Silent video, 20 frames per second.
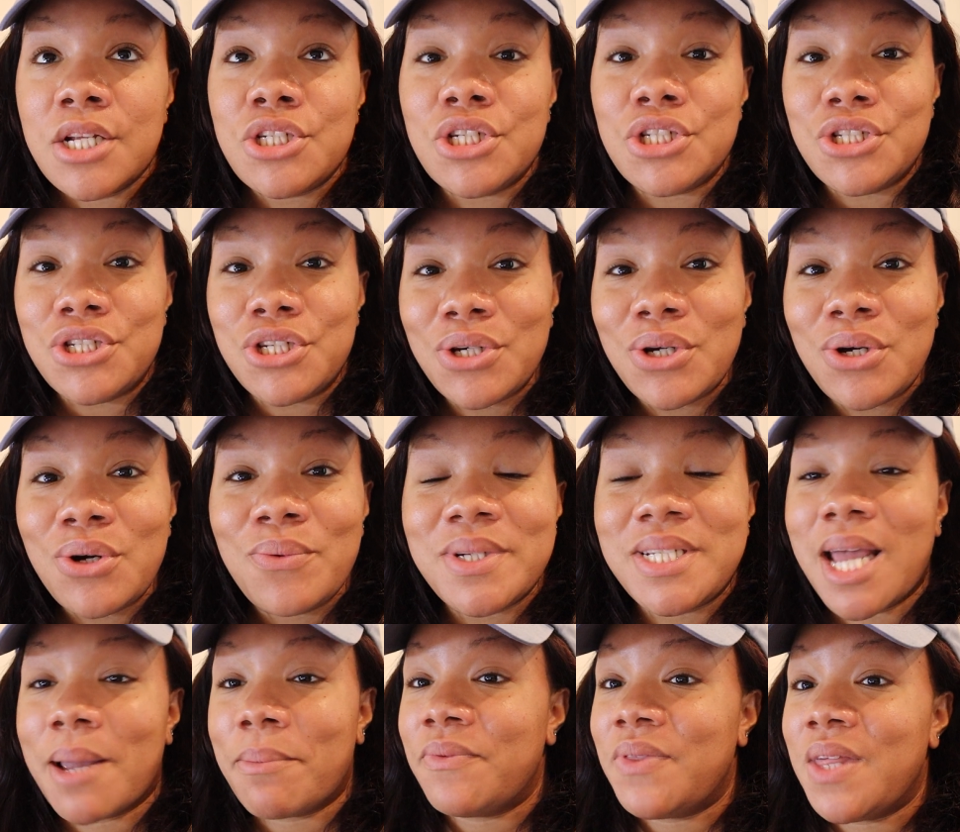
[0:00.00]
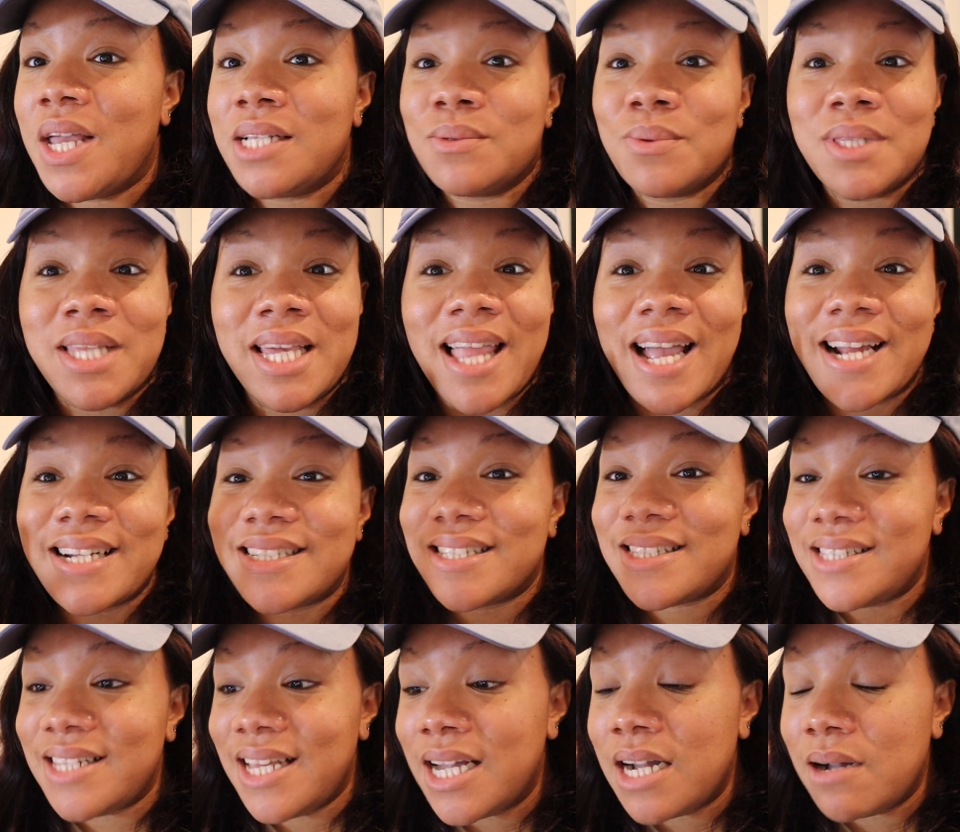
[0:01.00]
to do, what type of things would they like to
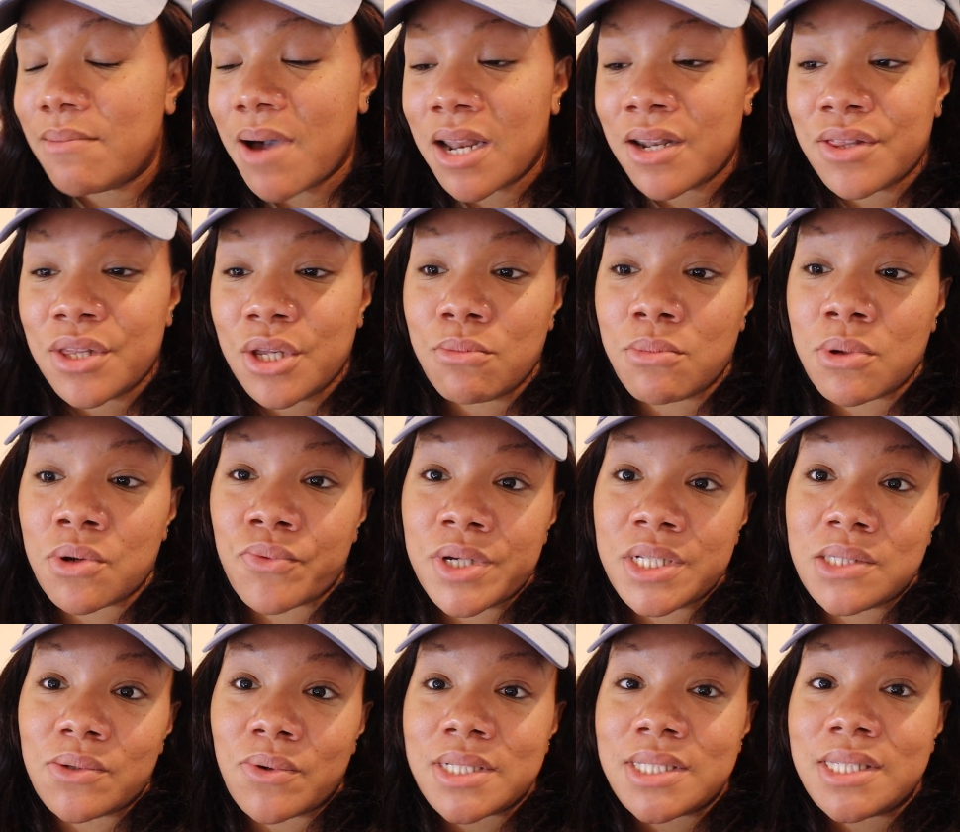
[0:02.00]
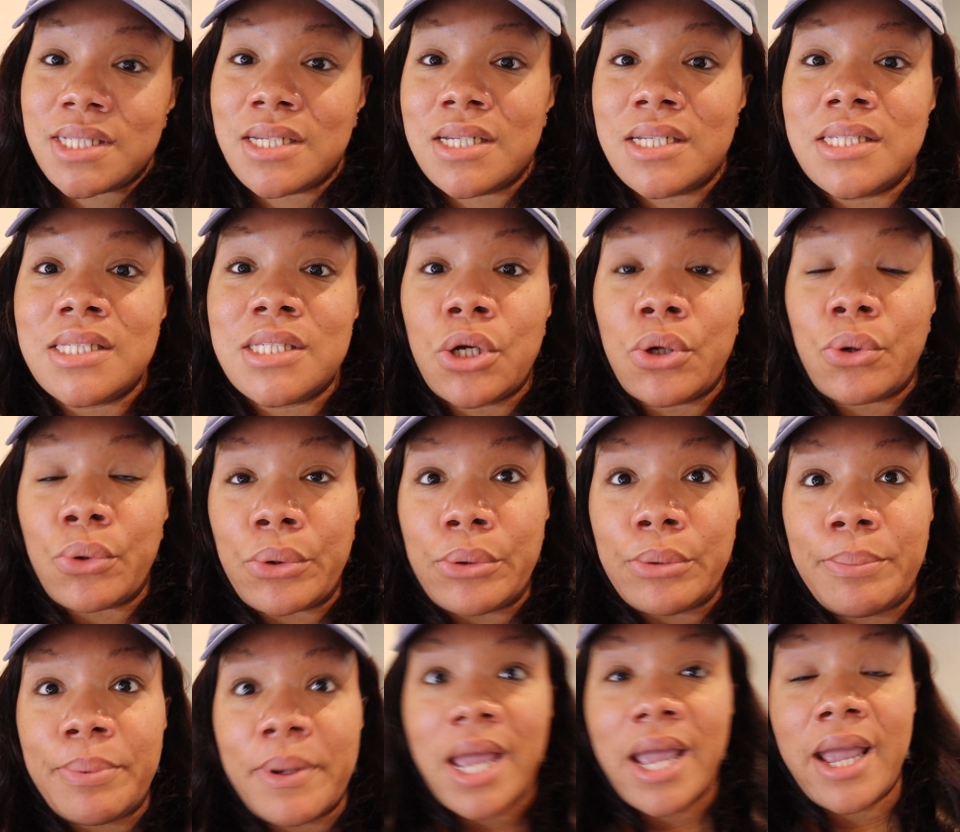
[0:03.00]
see come out of the human resources
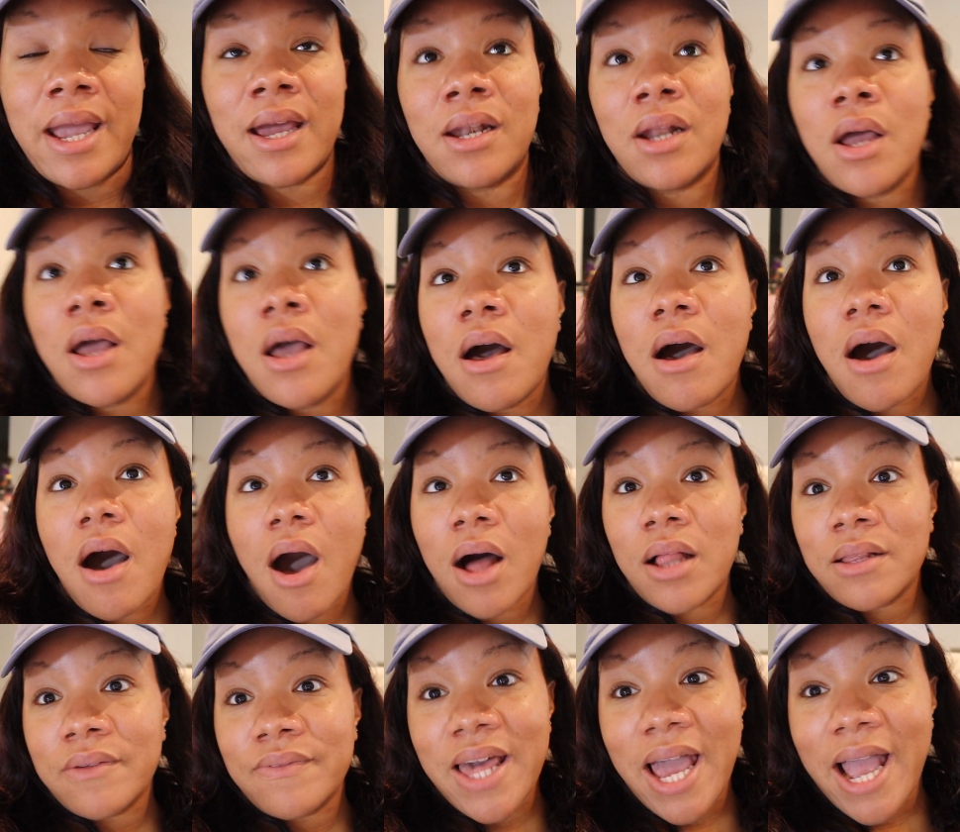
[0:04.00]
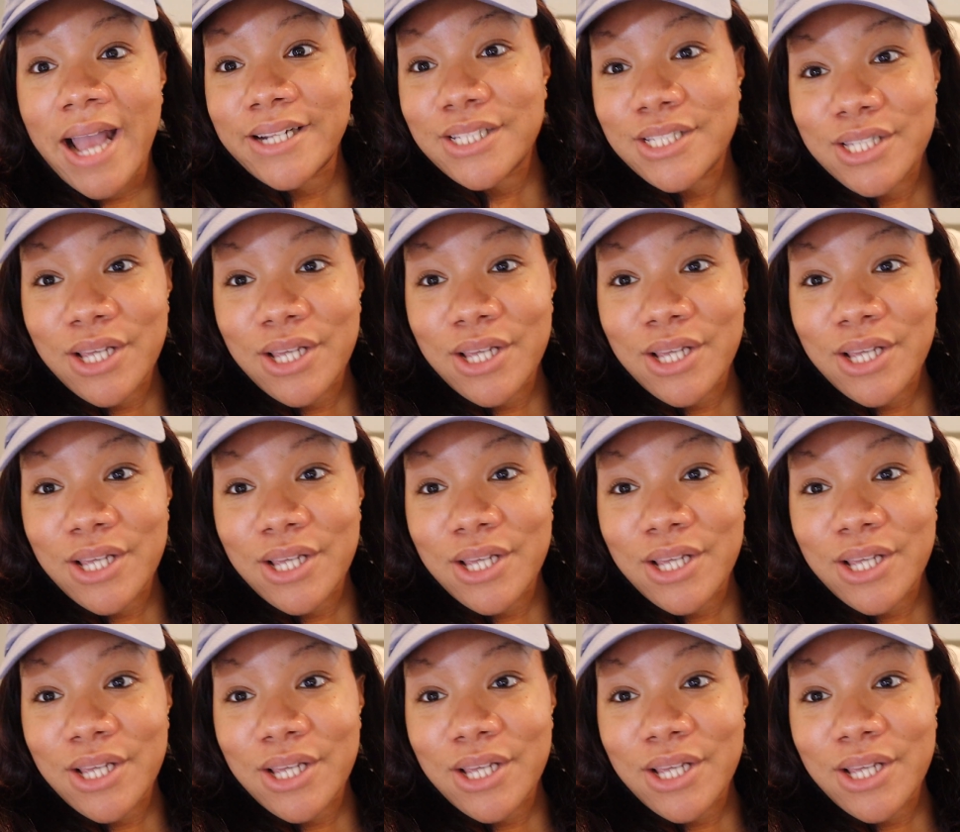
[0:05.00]
group and all of that.